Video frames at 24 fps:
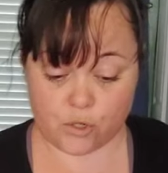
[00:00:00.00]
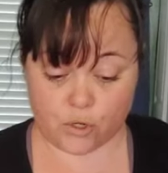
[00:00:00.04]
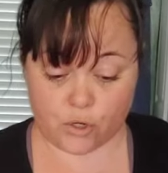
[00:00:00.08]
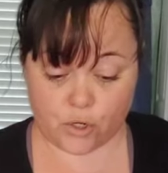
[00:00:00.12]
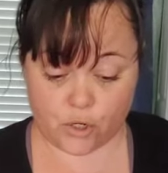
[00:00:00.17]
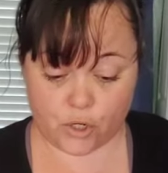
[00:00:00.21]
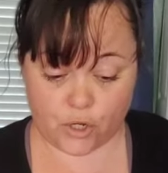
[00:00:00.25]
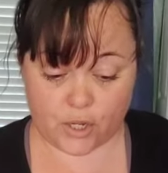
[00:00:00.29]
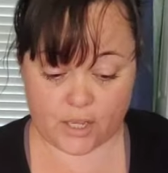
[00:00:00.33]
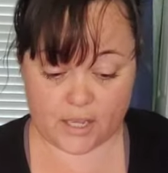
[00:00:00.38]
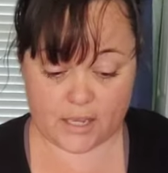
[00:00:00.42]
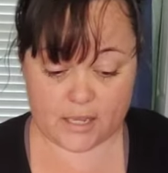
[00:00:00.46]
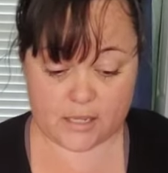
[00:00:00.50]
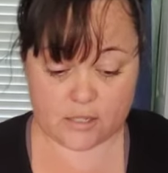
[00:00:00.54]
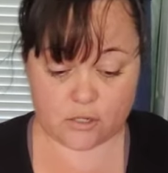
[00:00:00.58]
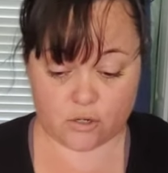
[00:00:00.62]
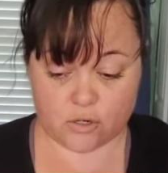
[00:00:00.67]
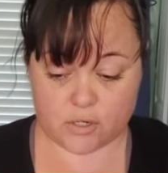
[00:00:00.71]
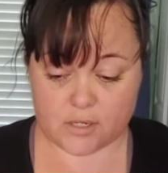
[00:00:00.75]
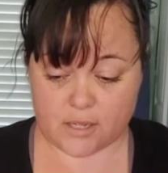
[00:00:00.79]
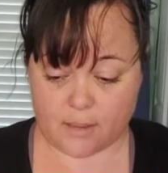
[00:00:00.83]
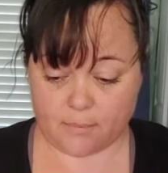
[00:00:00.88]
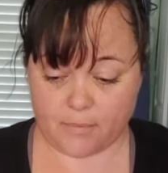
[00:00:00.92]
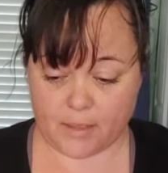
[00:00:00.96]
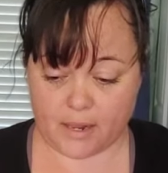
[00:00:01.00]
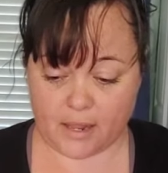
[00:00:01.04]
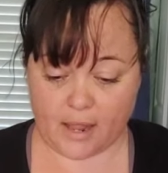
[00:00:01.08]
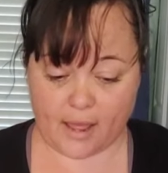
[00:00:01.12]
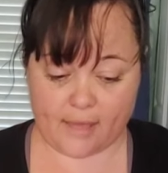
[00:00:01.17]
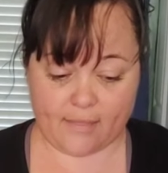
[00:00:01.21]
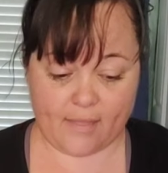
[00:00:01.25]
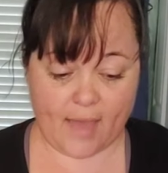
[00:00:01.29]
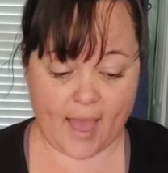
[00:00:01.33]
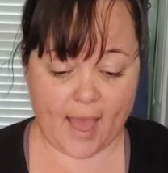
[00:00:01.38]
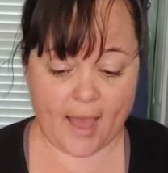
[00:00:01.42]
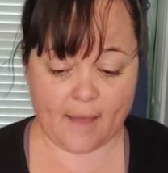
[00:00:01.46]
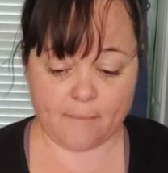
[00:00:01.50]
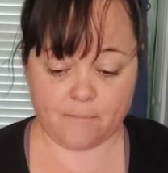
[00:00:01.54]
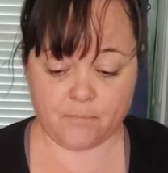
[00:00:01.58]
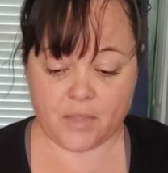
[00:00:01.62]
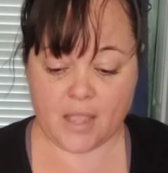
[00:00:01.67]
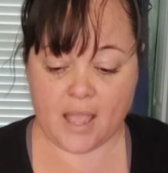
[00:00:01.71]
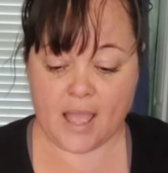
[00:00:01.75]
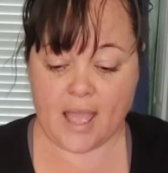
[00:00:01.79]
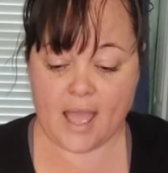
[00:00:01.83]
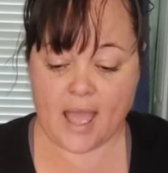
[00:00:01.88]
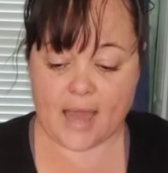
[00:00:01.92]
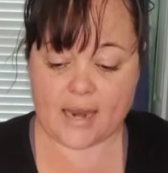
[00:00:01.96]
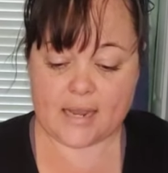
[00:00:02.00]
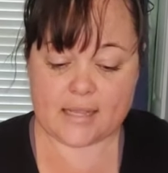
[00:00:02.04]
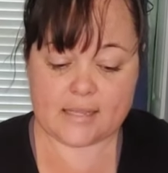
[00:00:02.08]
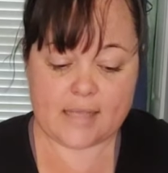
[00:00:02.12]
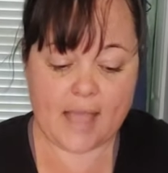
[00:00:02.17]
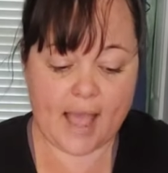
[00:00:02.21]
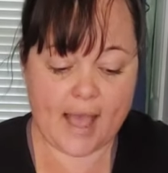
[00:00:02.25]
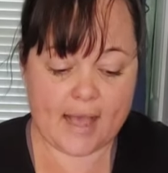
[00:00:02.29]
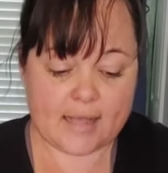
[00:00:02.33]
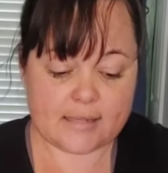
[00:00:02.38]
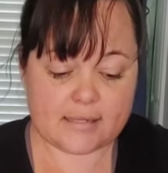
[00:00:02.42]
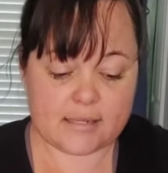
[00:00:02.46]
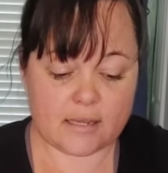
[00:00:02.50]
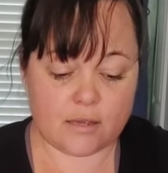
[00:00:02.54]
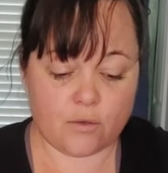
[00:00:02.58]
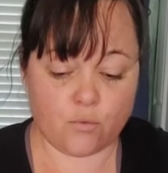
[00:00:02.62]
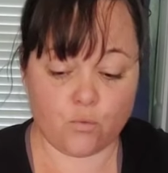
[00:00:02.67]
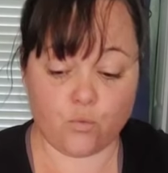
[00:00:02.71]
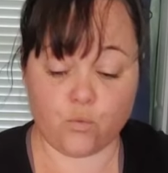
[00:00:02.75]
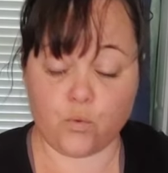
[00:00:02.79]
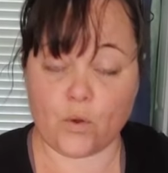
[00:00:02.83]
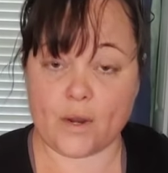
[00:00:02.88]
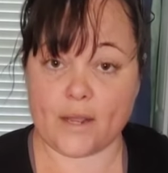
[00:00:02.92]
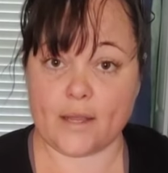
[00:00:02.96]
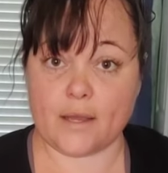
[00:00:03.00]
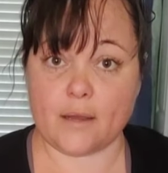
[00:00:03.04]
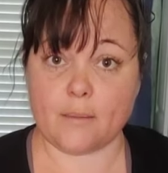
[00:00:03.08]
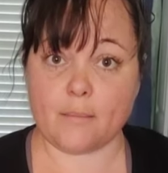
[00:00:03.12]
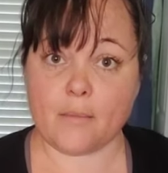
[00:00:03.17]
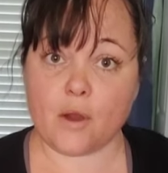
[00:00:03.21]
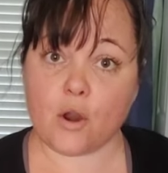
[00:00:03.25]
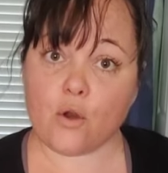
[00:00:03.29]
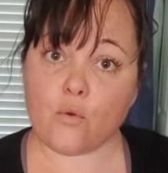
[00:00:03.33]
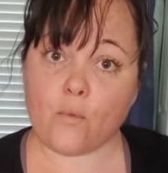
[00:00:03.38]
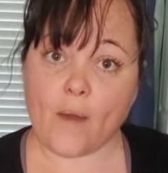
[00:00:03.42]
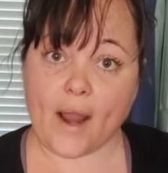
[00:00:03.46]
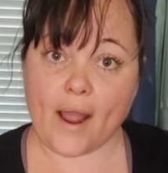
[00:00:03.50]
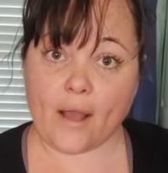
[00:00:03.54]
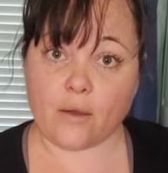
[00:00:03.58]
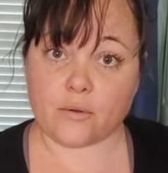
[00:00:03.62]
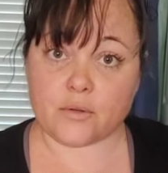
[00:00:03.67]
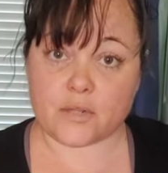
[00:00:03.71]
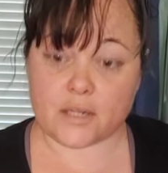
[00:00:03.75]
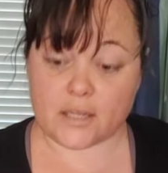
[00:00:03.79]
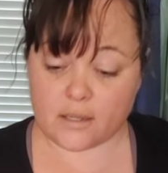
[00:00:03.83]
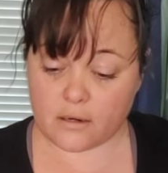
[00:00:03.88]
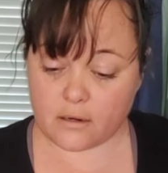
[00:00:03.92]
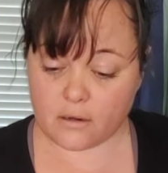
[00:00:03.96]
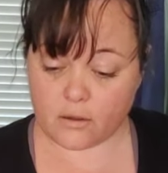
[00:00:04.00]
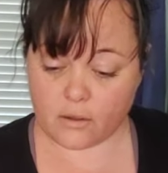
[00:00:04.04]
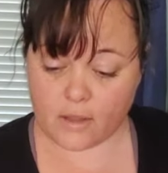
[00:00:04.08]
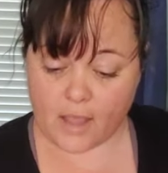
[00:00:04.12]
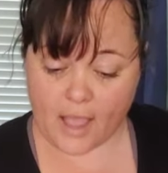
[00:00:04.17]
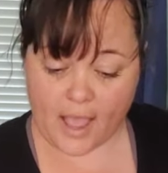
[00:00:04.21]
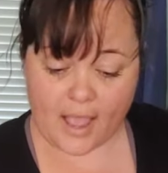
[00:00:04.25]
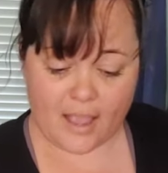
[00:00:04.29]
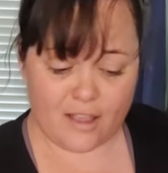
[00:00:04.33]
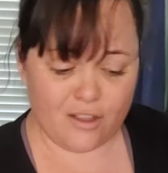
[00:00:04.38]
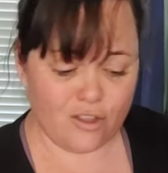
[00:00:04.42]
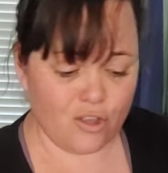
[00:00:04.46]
or cookies or something like that. And it has a rim around it, okay?